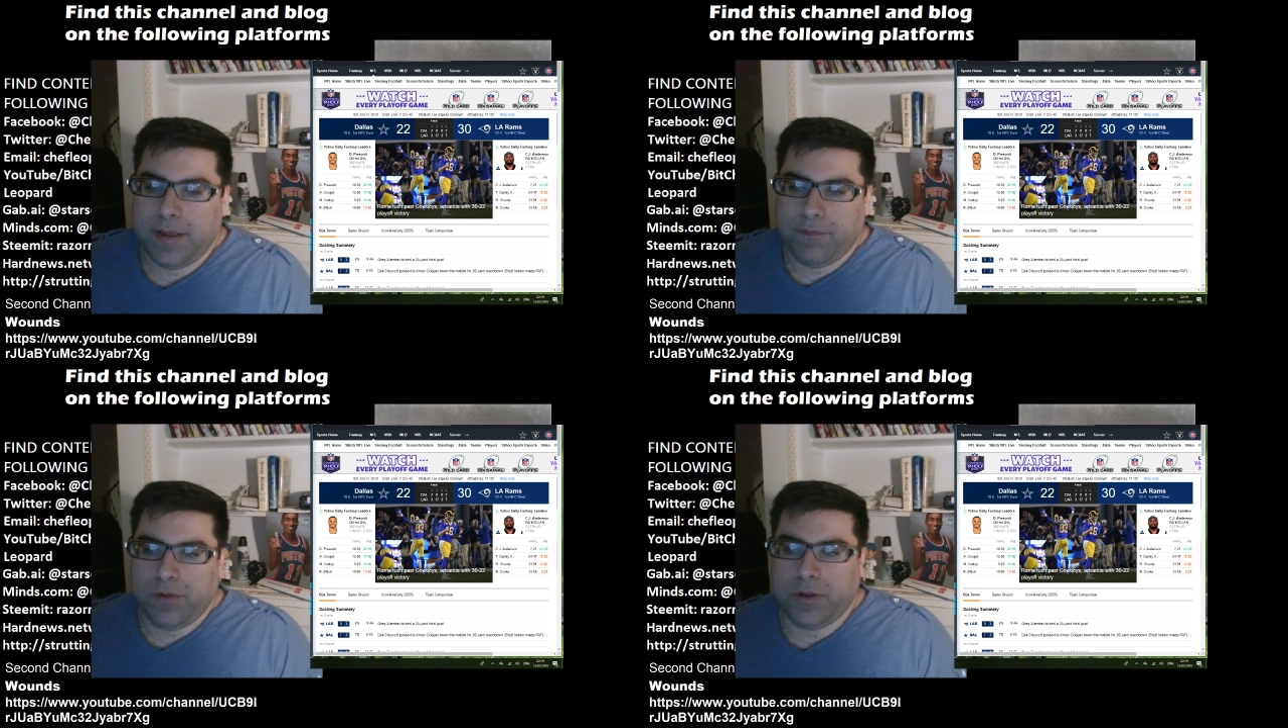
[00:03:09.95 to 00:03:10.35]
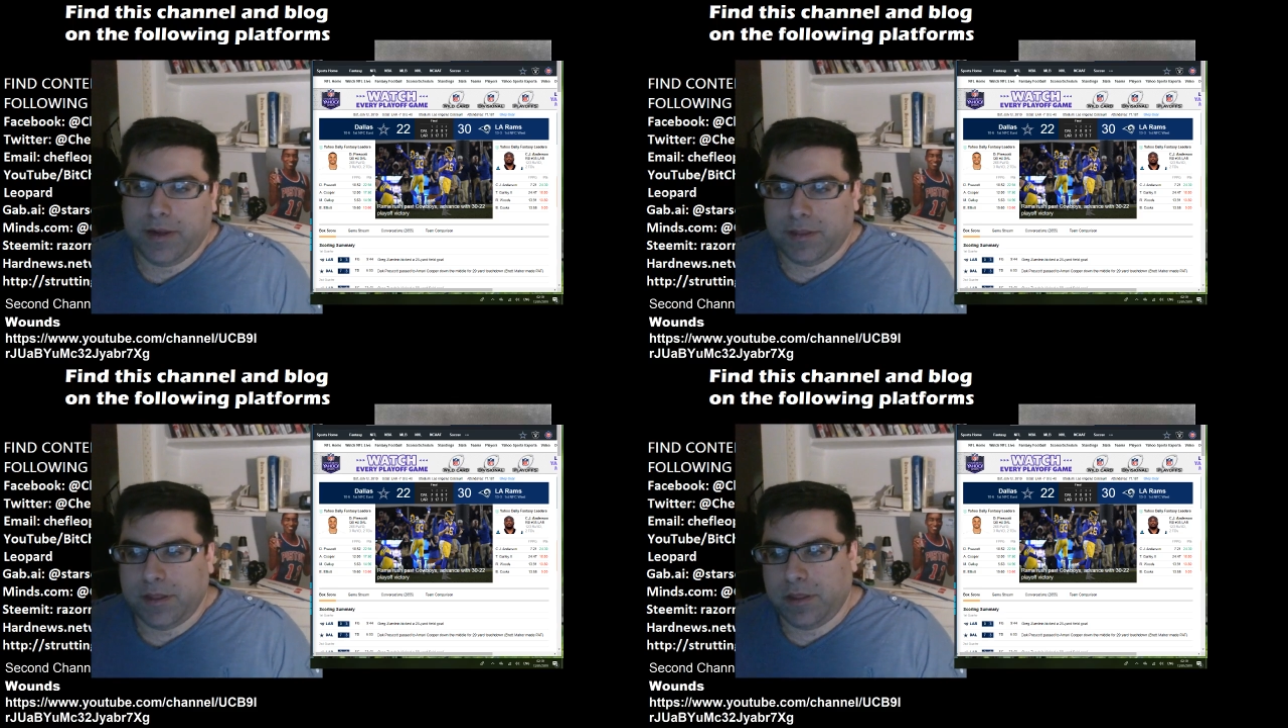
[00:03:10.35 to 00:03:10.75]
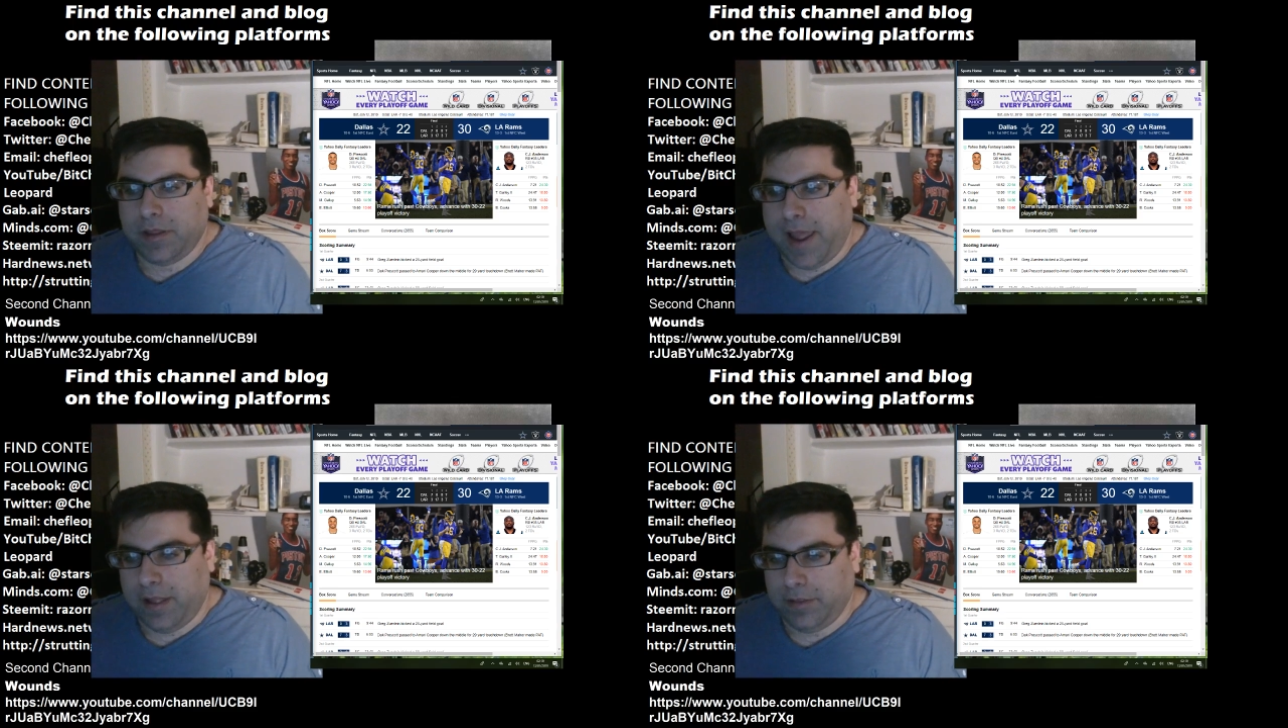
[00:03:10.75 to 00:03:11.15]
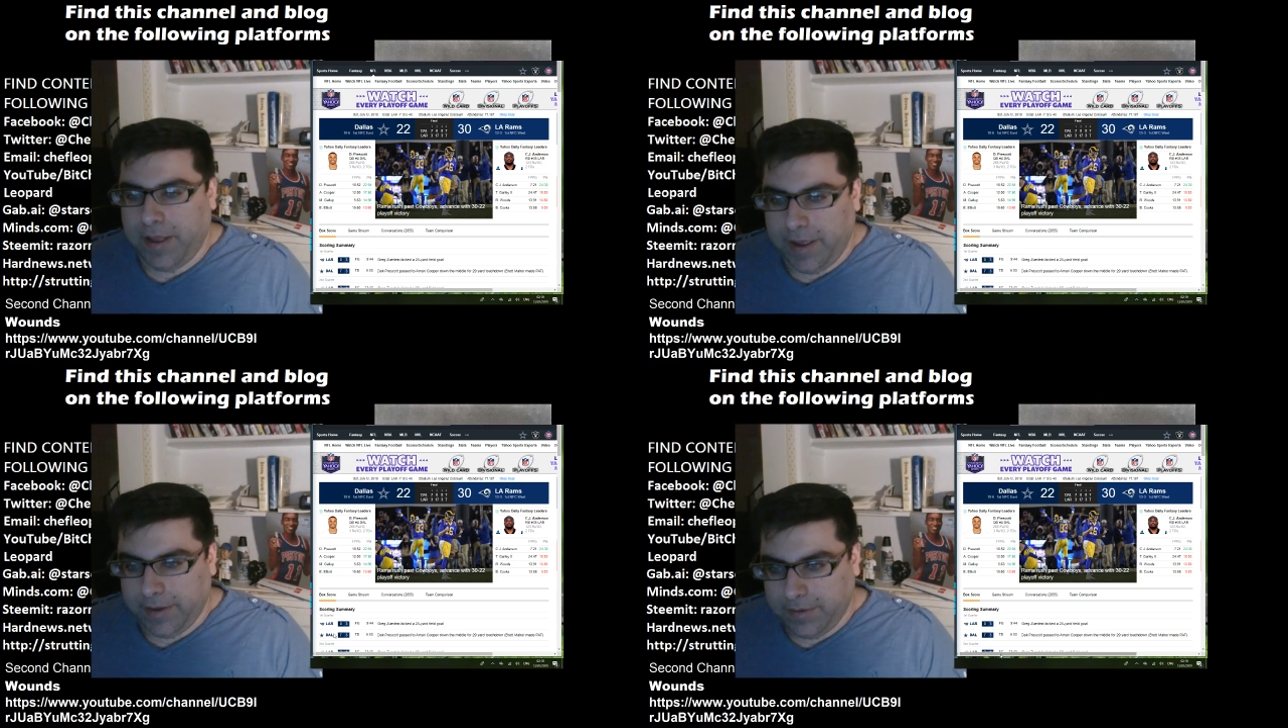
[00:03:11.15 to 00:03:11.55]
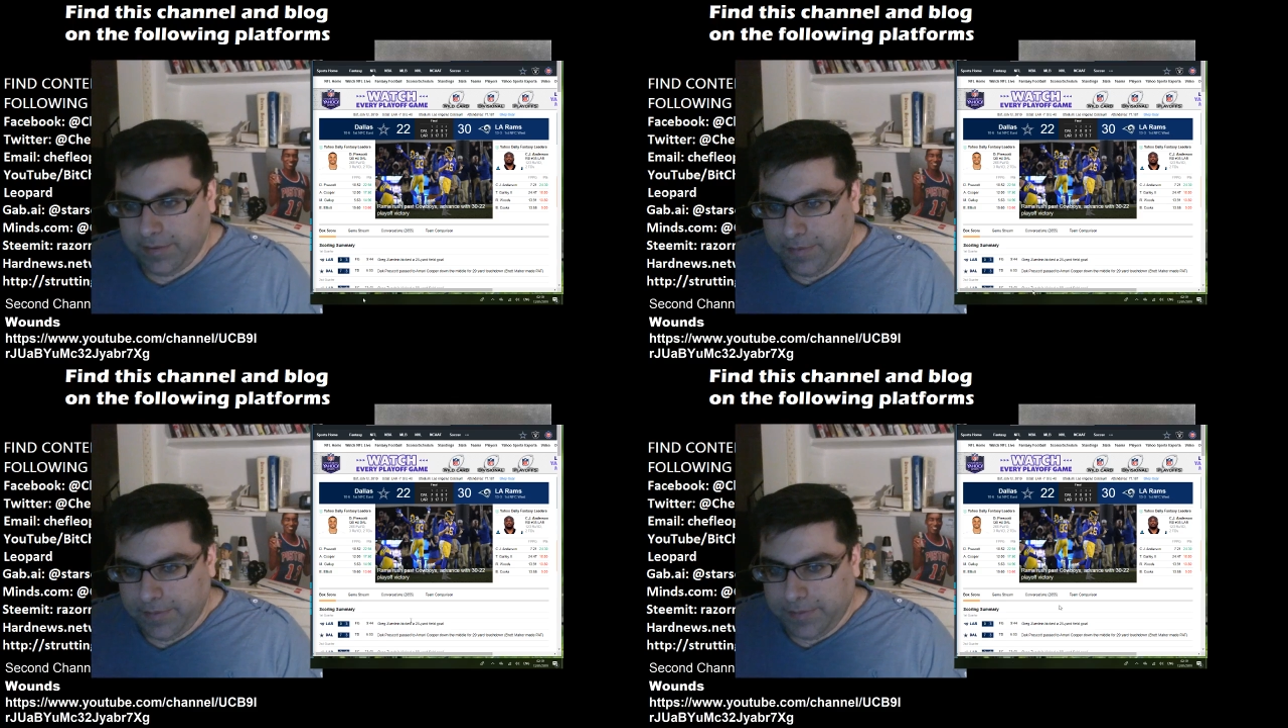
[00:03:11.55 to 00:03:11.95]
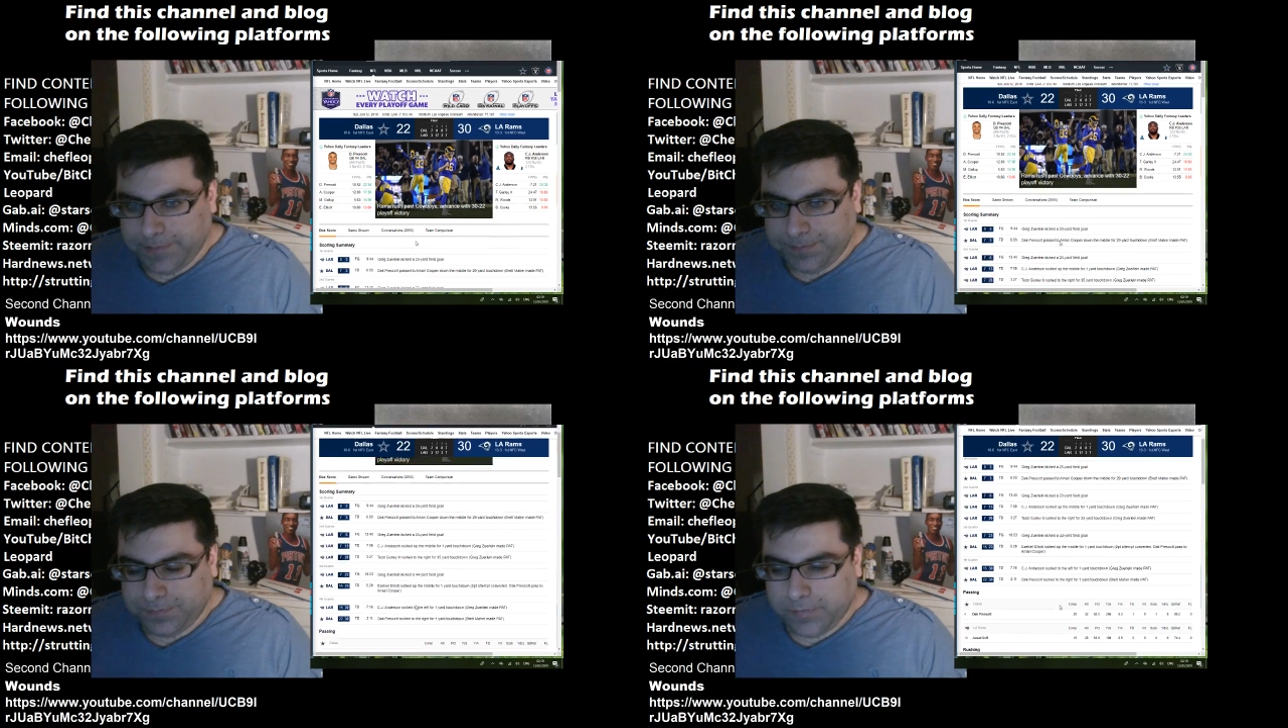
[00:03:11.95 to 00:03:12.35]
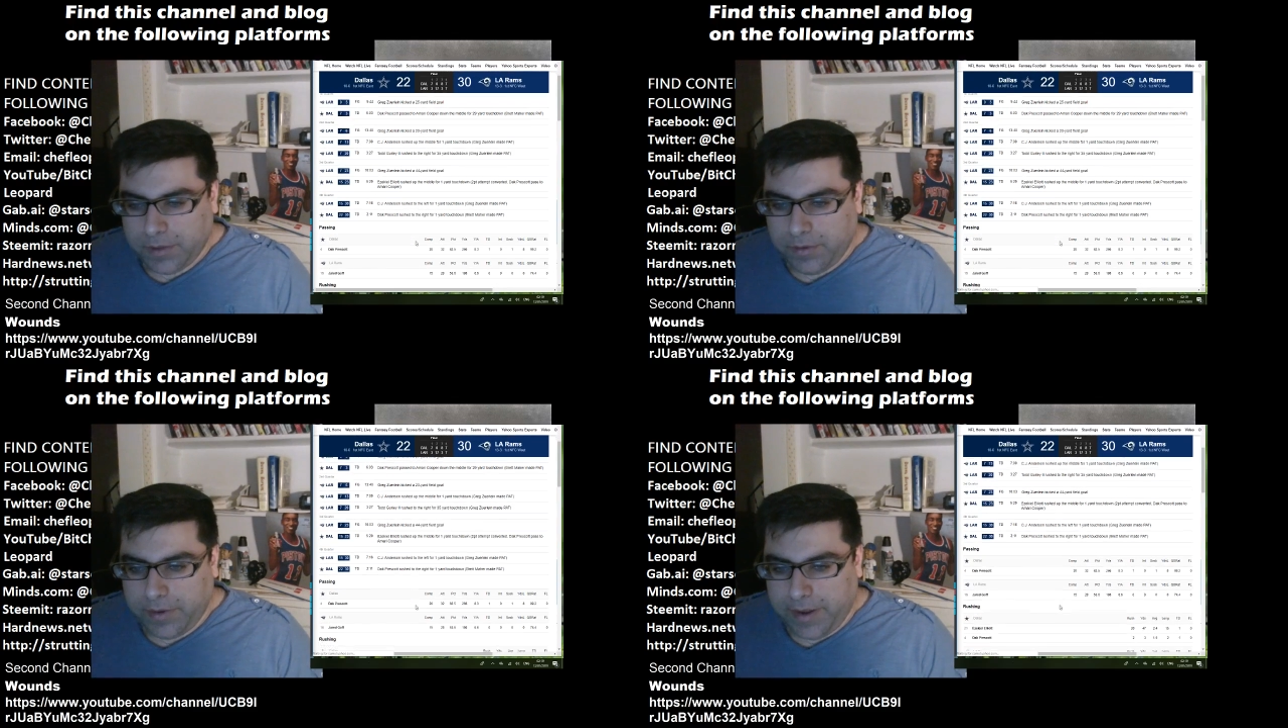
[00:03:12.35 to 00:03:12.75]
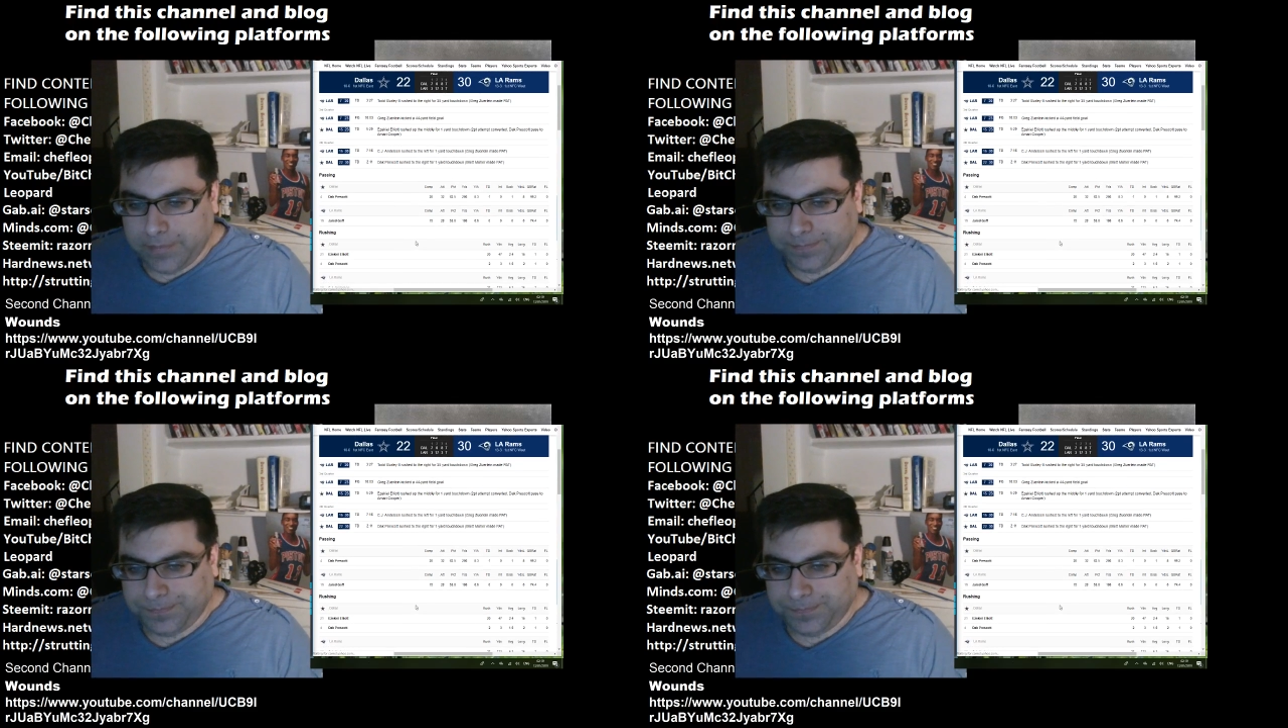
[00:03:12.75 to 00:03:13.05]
If you look at the stat line, okay,